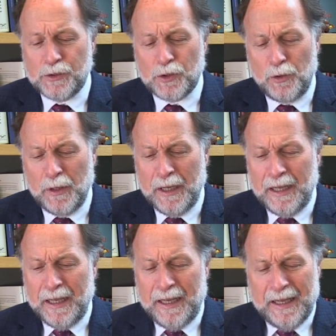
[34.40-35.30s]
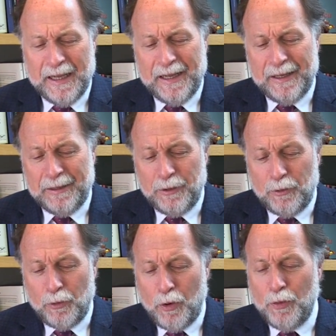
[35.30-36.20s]
So the
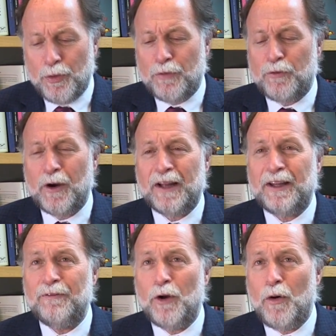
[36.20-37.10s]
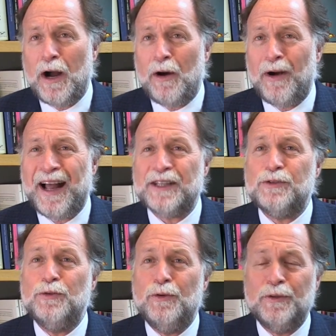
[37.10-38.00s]
growth of collective know-how has
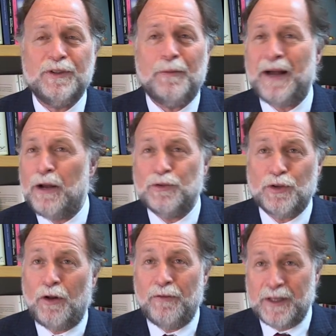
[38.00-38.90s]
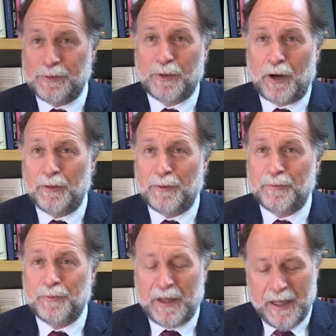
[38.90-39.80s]
to somehow solve this problem.